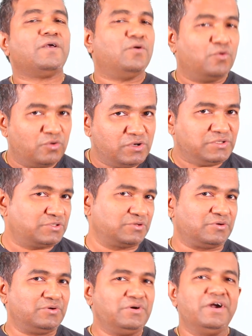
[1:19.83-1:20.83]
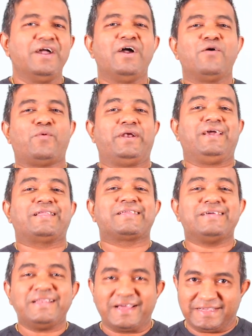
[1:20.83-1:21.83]
Also, what I
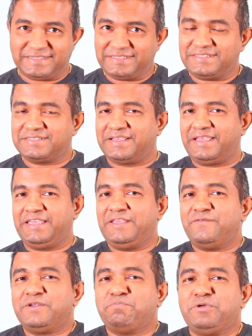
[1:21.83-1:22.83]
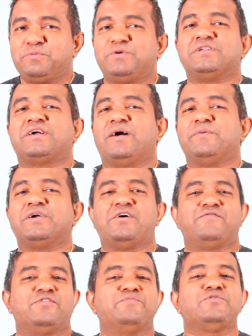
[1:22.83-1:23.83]
realized, even people coming
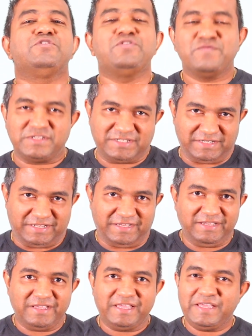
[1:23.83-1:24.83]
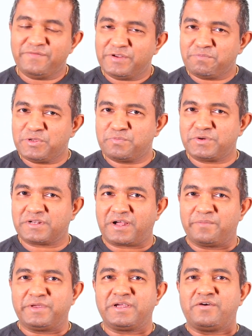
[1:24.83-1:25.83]
out from university, even people
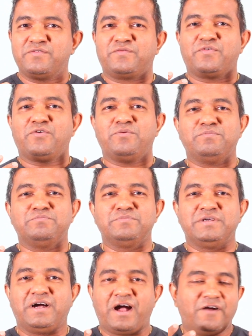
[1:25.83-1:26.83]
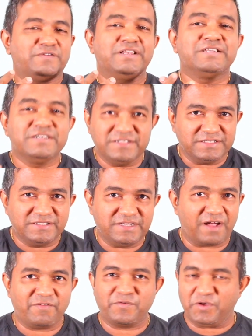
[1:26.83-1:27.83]
coming out from after learning
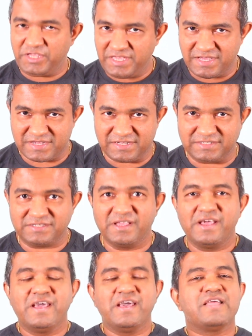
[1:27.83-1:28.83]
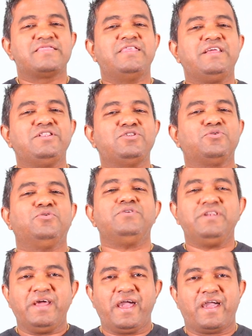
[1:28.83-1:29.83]
Java for years, they
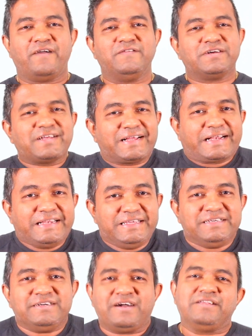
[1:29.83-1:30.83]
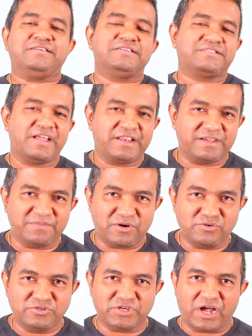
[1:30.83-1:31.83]
don't have a clear understanding
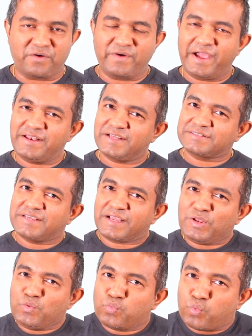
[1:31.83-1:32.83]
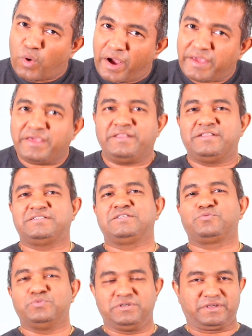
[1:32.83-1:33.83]
about Java and exactly why this
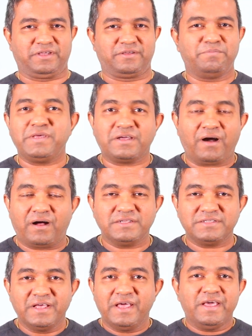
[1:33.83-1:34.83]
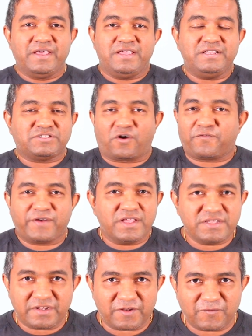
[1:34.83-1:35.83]
is working. Because in software
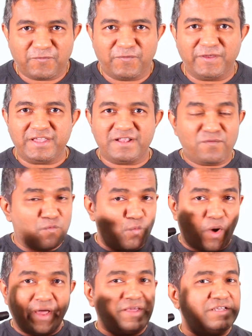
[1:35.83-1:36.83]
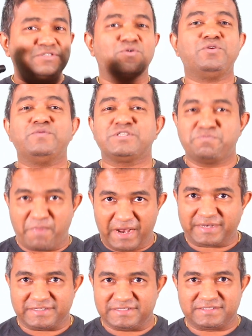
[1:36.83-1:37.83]
engineering field, why is always
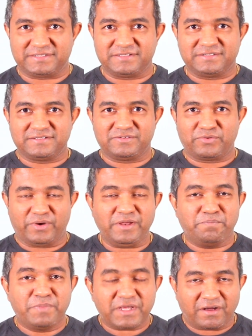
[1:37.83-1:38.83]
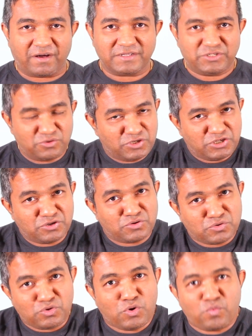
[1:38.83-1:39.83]
matters, right? Because you need to
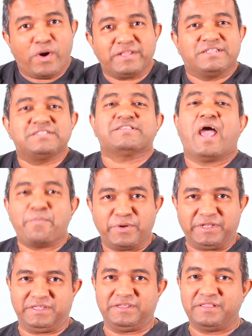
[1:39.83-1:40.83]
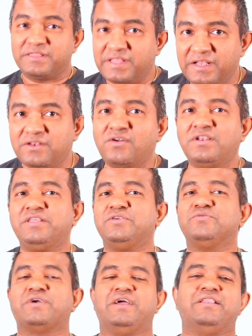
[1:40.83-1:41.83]
know why this is happening. Then only
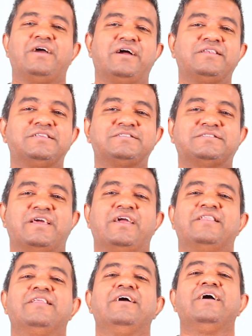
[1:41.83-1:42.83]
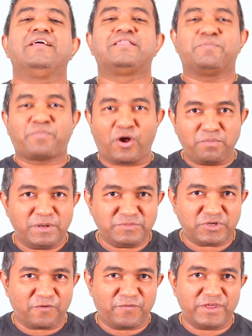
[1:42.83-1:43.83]
you can understand the
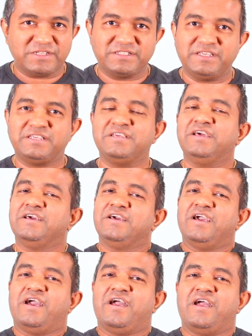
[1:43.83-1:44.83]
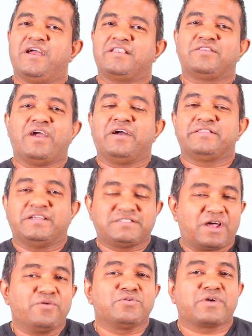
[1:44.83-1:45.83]
problems you are facing, and
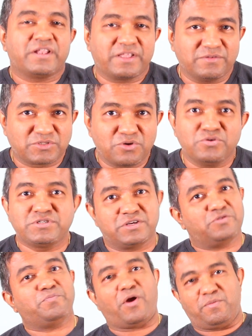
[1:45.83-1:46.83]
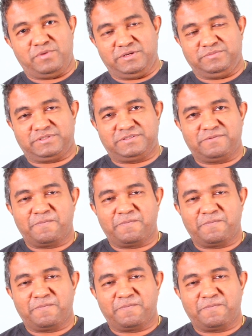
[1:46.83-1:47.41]
that's how you can give solution to problems.